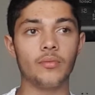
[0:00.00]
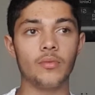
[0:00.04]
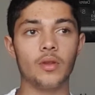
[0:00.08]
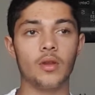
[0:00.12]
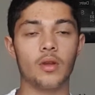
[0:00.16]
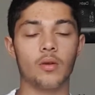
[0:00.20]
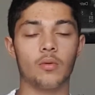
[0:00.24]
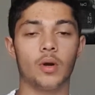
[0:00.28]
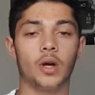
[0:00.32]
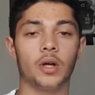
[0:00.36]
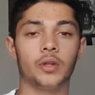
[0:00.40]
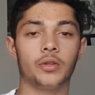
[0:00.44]

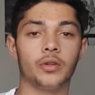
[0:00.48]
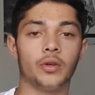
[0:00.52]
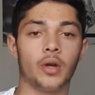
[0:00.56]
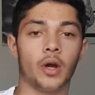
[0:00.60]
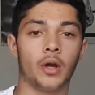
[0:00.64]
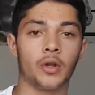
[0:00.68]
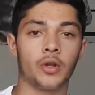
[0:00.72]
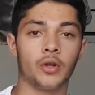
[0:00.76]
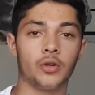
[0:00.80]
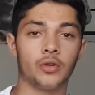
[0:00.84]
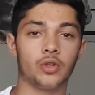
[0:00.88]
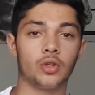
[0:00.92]
what I'll do, I
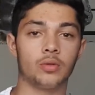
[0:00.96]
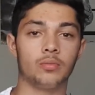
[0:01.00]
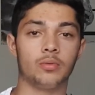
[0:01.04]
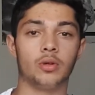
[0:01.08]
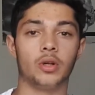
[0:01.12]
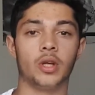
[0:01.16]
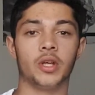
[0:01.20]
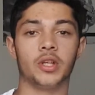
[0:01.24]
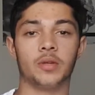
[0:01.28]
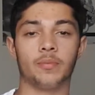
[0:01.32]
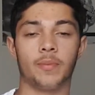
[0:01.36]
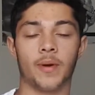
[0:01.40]
don't double,
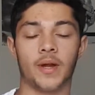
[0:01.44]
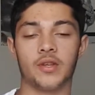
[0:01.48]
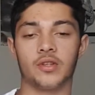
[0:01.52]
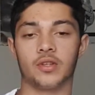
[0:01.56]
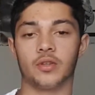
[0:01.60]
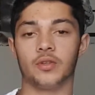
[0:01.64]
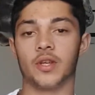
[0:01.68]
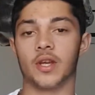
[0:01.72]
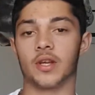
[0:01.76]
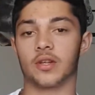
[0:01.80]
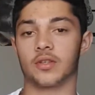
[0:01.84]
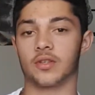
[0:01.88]
it depends on
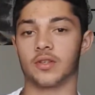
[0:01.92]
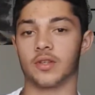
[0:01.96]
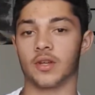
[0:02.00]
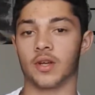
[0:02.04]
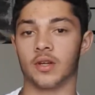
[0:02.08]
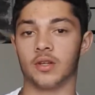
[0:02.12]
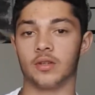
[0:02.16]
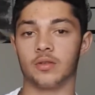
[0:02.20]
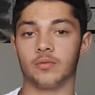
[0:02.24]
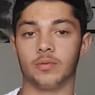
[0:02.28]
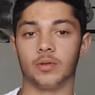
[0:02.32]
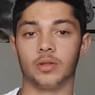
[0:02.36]
the
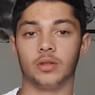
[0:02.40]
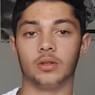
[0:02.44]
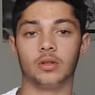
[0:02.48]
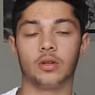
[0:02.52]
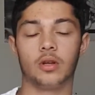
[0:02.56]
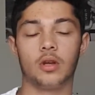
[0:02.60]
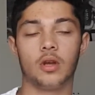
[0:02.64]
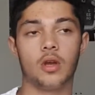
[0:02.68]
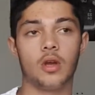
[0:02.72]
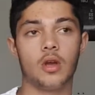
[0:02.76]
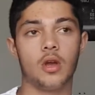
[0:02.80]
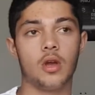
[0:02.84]
exercise, but
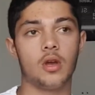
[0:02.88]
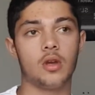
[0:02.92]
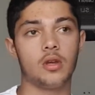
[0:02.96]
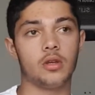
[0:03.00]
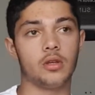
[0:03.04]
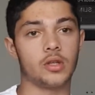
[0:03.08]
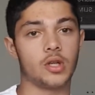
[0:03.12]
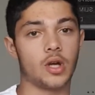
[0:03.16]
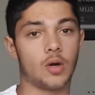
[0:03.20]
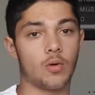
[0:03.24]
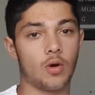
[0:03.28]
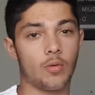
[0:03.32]
you
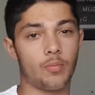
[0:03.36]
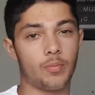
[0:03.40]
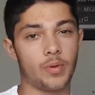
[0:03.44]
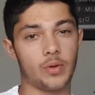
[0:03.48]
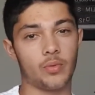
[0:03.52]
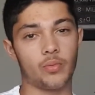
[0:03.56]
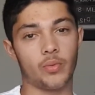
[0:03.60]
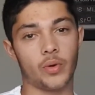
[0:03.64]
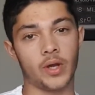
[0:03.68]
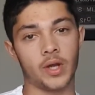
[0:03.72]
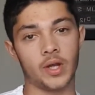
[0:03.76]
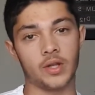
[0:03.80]
go up in
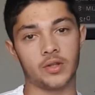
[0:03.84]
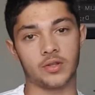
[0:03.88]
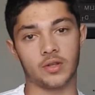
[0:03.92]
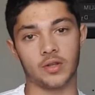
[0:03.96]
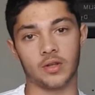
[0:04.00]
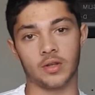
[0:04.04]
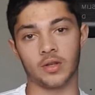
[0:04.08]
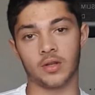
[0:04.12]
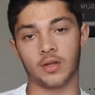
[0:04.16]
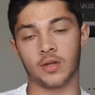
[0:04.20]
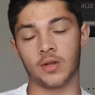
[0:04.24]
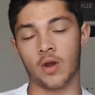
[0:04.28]
weight
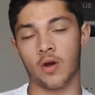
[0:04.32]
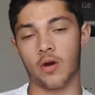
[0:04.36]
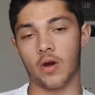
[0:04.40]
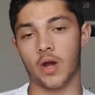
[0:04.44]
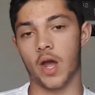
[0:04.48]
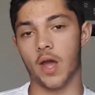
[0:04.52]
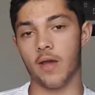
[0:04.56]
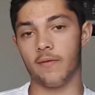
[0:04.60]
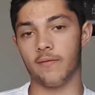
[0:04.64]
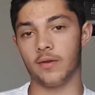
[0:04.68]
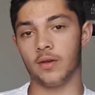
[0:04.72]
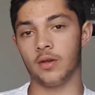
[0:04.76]
to not
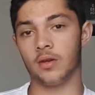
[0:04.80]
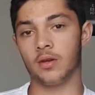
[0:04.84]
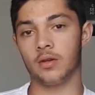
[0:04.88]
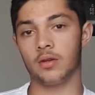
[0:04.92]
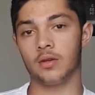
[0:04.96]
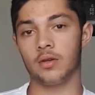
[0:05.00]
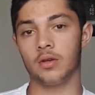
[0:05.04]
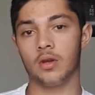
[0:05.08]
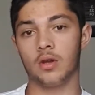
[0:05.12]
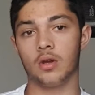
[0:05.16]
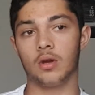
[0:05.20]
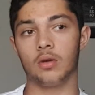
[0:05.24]
heavy
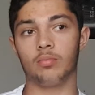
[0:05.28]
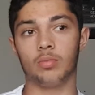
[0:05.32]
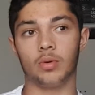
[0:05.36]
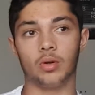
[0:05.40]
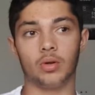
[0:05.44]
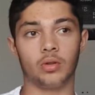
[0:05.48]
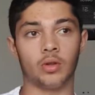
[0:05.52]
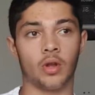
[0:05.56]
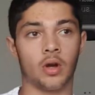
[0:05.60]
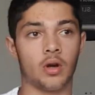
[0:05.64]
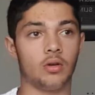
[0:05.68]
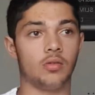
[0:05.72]
but
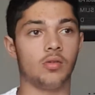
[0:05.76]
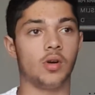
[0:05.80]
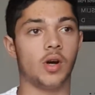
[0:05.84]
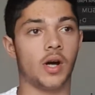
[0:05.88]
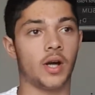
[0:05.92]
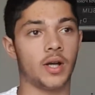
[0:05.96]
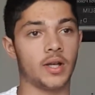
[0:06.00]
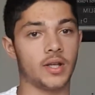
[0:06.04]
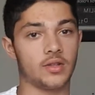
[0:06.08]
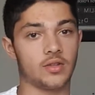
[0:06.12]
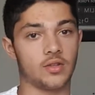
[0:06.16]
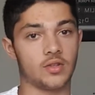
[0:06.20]
not
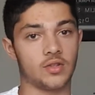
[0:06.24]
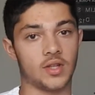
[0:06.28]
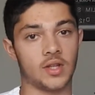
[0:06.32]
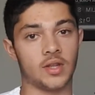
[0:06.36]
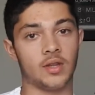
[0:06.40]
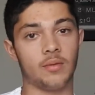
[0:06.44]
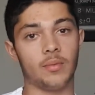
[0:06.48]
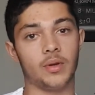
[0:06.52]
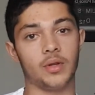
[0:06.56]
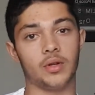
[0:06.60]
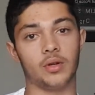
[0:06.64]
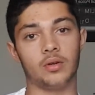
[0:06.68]
light, just in the
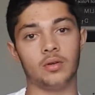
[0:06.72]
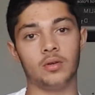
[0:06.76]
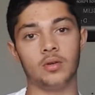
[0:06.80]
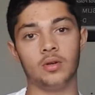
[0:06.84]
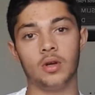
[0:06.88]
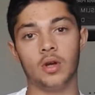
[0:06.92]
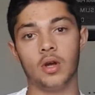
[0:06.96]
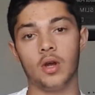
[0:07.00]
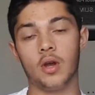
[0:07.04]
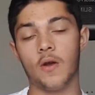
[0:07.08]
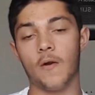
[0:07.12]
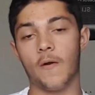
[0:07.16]
middle,
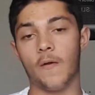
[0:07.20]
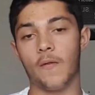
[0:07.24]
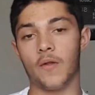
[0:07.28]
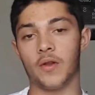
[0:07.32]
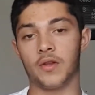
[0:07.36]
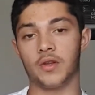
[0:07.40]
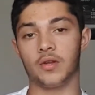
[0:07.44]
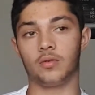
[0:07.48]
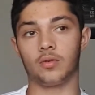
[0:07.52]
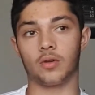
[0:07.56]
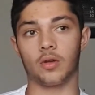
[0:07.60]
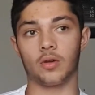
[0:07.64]
and then
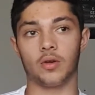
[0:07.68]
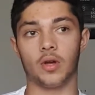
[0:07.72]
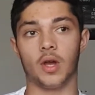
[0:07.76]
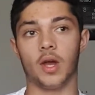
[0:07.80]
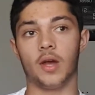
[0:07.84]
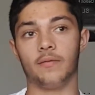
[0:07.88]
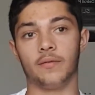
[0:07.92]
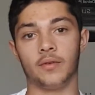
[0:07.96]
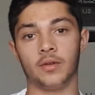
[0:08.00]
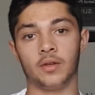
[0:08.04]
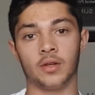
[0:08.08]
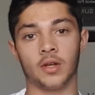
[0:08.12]
you'll go
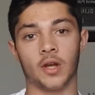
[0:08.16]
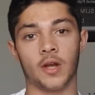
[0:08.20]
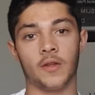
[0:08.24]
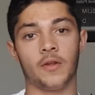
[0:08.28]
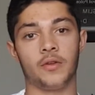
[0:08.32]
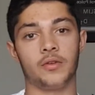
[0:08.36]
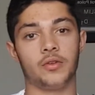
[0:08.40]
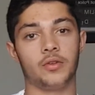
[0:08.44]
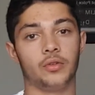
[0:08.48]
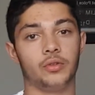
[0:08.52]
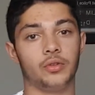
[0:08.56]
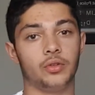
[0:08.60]
heavy, and then
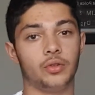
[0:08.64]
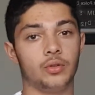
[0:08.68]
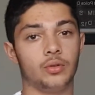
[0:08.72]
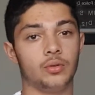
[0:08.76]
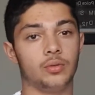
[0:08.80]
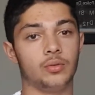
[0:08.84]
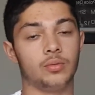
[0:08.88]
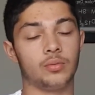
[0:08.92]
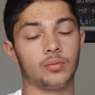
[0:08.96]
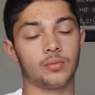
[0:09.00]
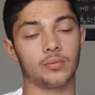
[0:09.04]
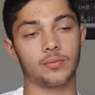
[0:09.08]
you'll do